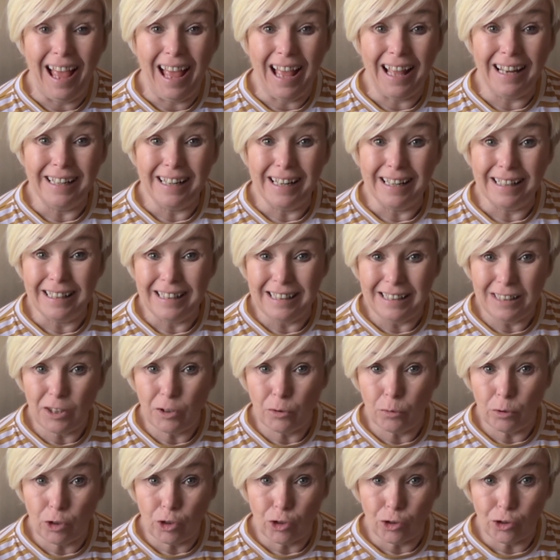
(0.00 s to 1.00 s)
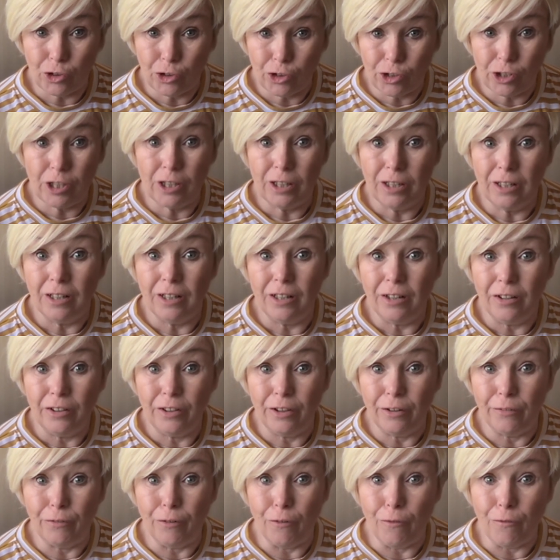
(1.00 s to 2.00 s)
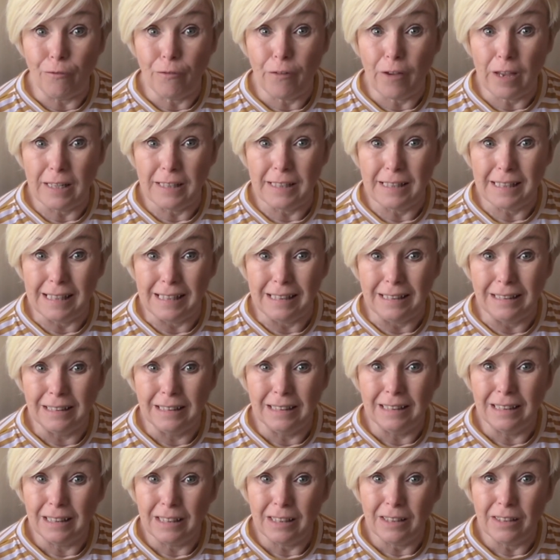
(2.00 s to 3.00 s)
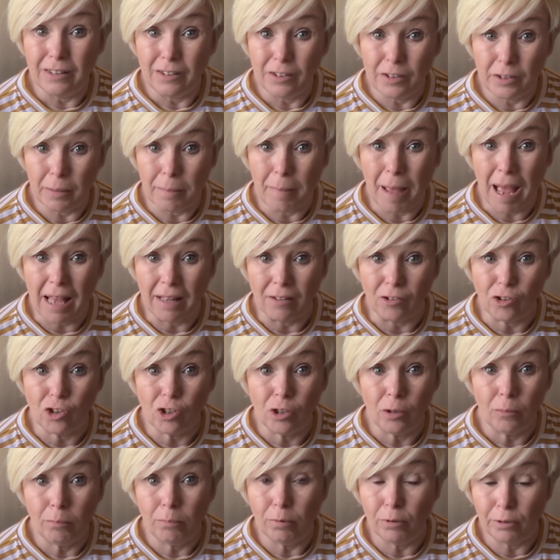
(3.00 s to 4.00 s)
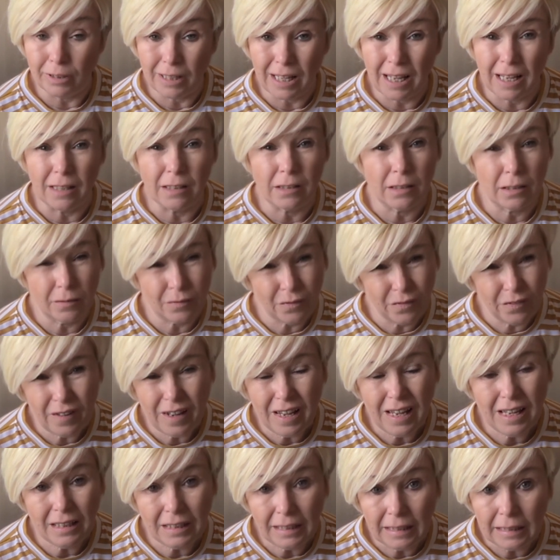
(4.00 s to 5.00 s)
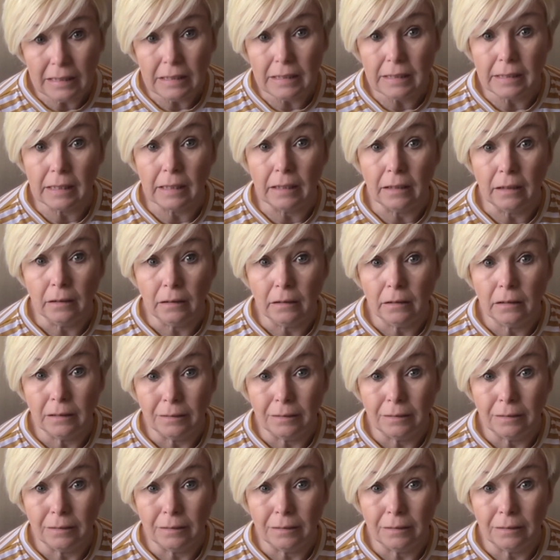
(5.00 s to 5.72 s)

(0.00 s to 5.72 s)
and I need to adjust the front facing to match, but that's fairly easy.